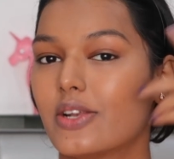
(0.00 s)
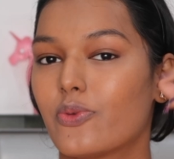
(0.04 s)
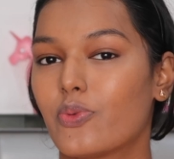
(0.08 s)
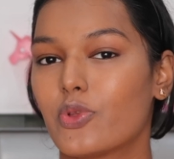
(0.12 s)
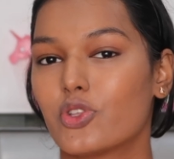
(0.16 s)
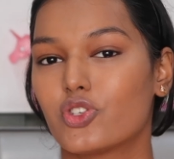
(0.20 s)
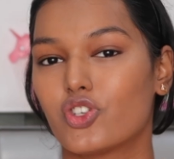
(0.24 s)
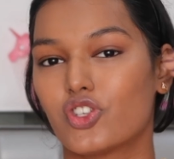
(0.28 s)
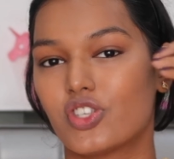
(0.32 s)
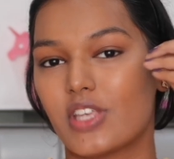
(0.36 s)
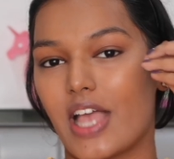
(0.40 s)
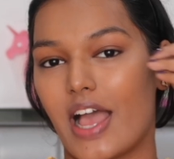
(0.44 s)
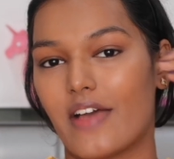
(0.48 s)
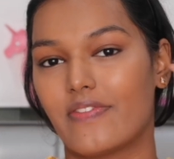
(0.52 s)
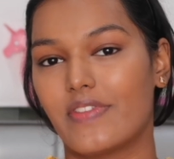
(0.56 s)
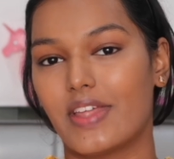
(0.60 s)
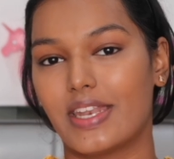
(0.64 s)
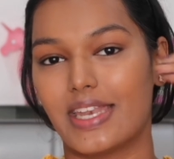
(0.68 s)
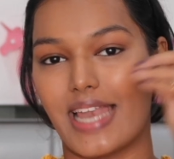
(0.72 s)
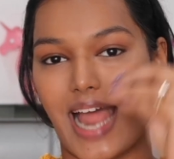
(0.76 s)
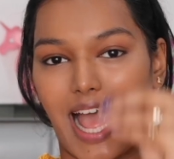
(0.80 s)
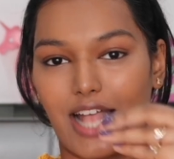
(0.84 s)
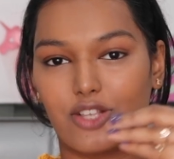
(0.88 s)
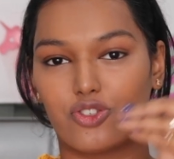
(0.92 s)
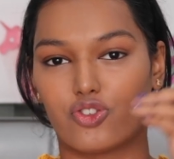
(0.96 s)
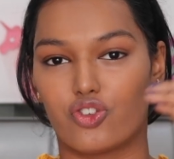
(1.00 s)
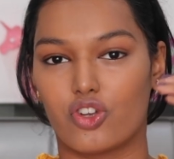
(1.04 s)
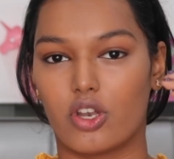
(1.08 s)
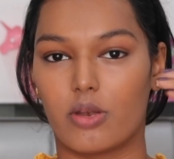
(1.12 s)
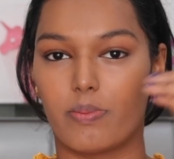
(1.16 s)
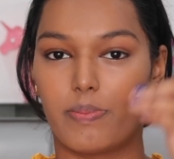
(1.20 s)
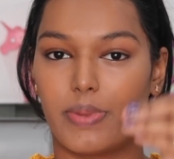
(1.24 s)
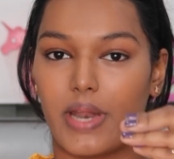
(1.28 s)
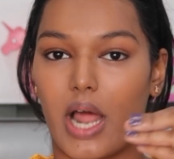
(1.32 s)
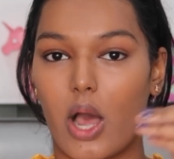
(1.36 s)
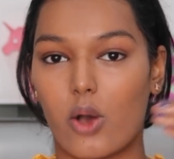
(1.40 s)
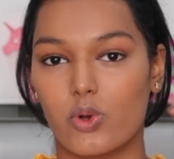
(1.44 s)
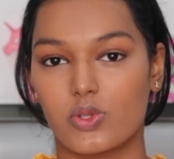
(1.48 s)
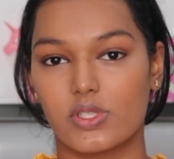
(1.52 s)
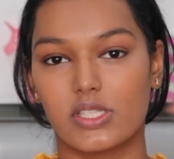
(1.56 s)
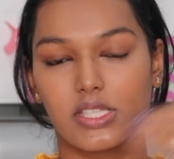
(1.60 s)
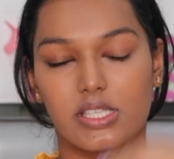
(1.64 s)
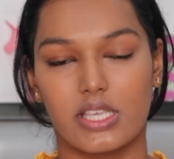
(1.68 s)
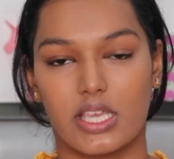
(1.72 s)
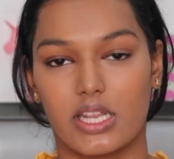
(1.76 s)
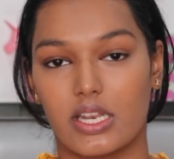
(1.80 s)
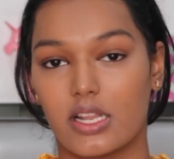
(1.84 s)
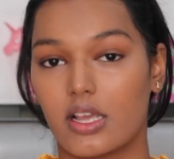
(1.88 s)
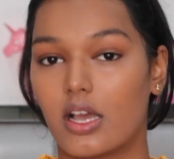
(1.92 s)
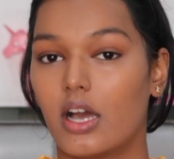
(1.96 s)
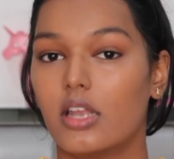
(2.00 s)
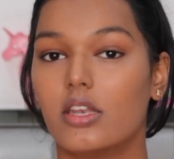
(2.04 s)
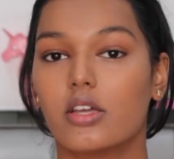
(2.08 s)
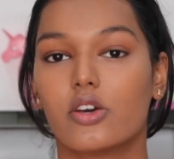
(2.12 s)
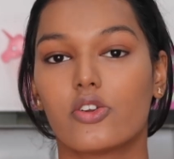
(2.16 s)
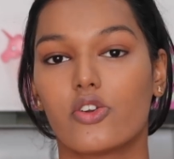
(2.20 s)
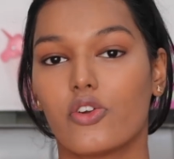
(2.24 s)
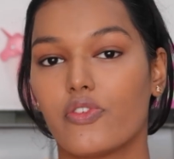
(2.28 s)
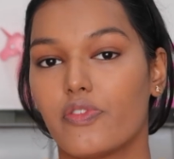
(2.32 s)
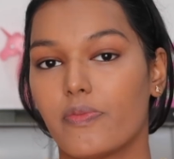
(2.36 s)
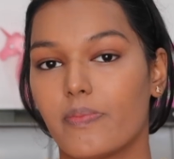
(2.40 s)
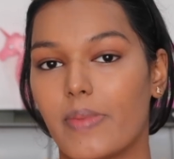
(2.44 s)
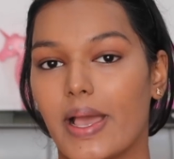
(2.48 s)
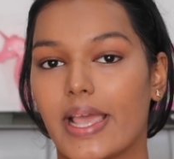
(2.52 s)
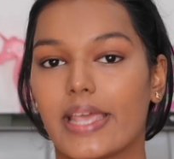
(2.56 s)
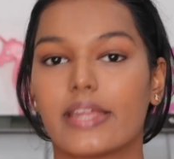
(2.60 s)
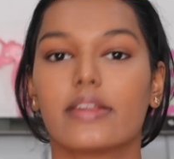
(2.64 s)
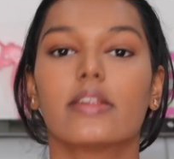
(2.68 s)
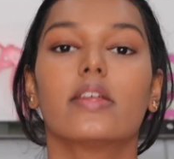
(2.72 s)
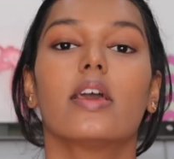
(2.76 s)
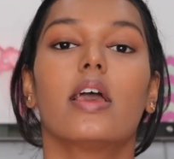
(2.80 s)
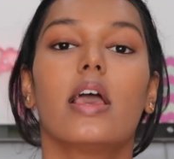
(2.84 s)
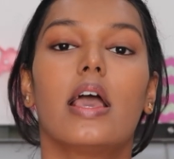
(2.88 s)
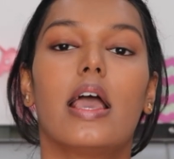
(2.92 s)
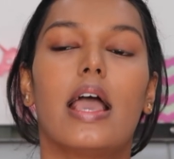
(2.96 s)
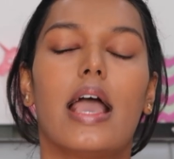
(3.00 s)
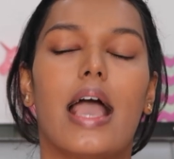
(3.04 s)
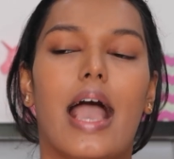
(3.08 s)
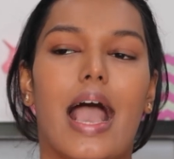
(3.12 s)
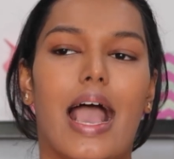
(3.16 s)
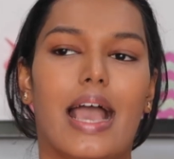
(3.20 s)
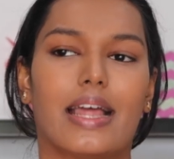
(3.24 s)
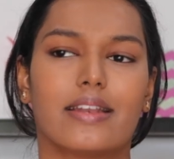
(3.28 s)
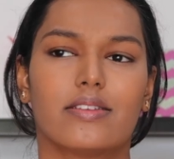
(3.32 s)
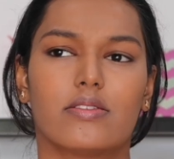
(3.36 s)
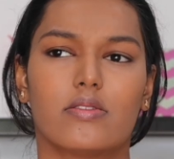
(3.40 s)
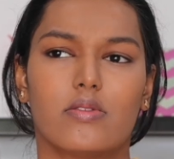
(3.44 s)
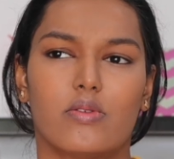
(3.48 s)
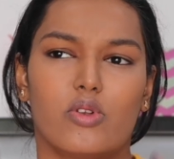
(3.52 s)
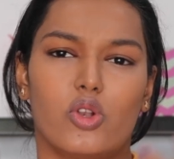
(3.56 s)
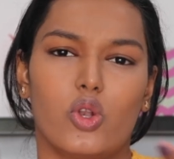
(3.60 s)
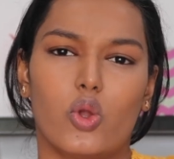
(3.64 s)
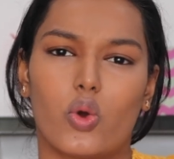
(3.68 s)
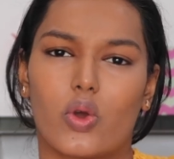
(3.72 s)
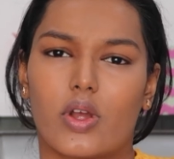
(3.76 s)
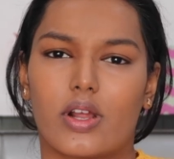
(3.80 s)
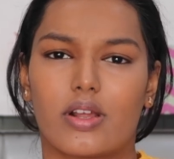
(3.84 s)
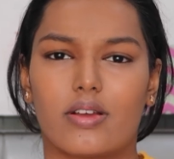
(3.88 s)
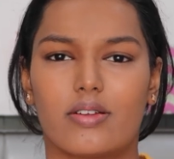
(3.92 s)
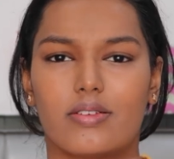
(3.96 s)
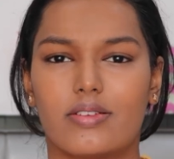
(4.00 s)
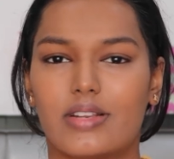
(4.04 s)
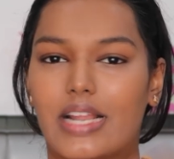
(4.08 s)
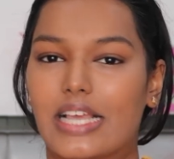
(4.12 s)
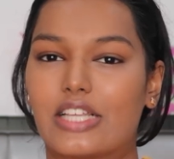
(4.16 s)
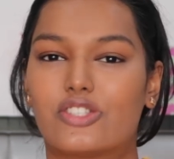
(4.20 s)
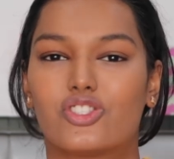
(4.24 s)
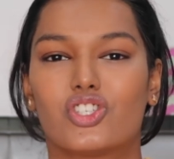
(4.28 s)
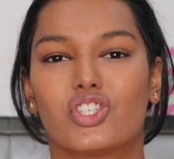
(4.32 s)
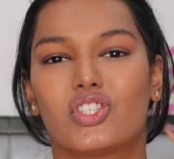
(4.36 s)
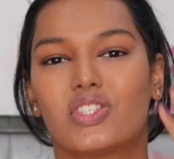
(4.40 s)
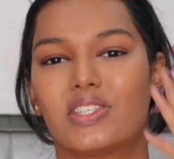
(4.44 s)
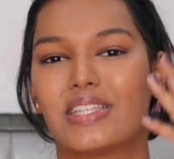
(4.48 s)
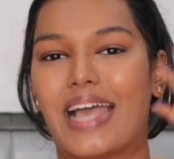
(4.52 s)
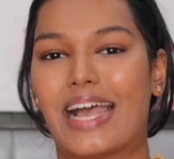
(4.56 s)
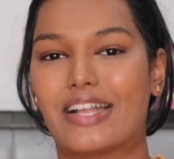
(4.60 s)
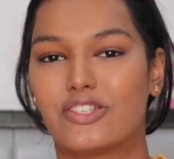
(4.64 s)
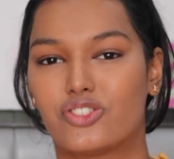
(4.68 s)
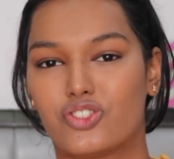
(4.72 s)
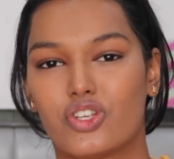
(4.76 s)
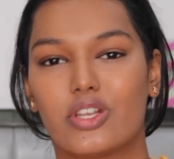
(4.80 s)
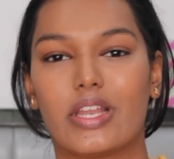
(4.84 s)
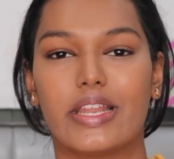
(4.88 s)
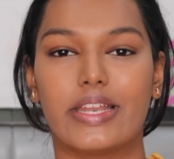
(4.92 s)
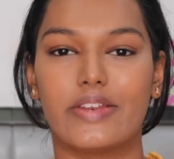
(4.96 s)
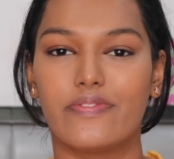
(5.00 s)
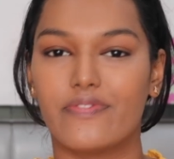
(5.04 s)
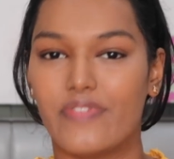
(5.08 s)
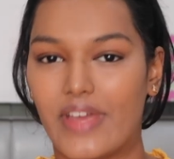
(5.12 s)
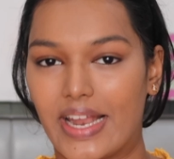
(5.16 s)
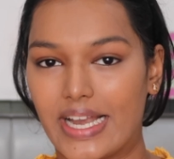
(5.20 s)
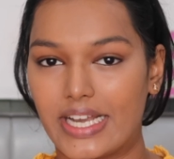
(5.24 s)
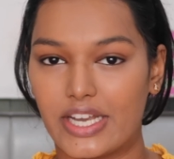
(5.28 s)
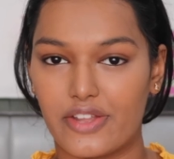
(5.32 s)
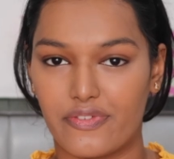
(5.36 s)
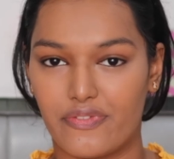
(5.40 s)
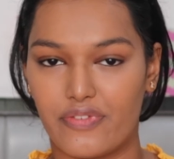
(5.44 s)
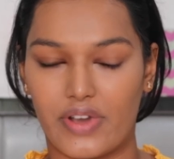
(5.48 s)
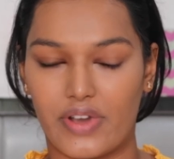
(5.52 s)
it will just have the natural brown skin color of mine and look like just naturally well